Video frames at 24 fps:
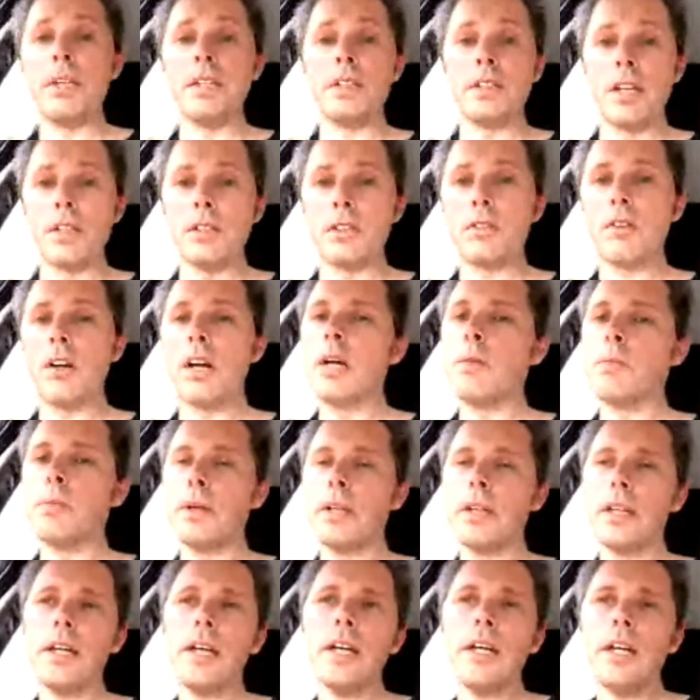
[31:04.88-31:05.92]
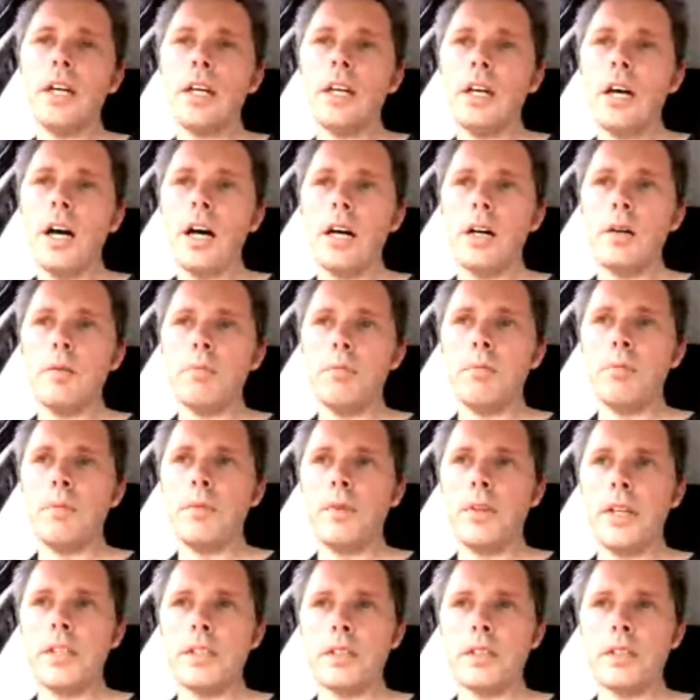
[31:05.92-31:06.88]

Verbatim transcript: our beans that's great but um,